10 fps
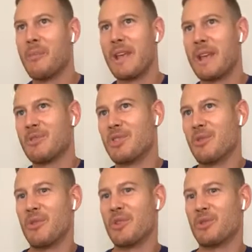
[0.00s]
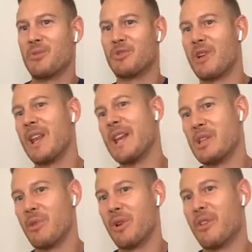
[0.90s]
make him someone that's almost
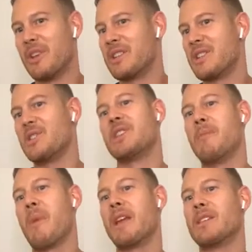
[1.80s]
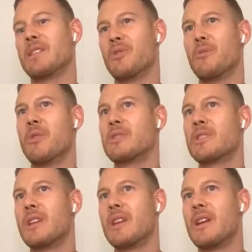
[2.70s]
relatable, and the decisions he makes
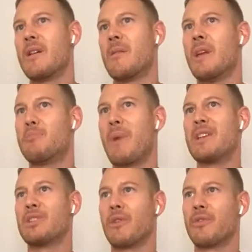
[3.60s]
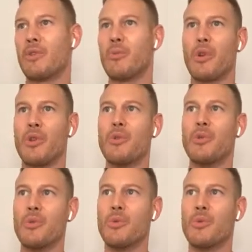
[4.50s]
it's based off someone
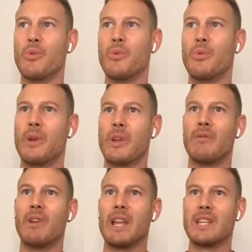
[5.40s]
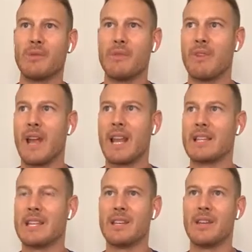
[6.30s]
who we could relate to in
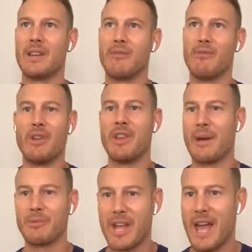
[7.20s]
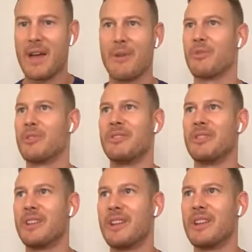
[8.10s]
reality in a rundown town,
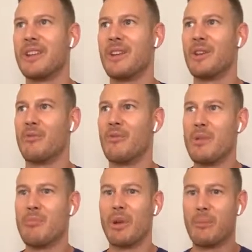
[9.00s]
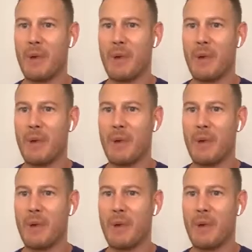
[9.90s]
and really bring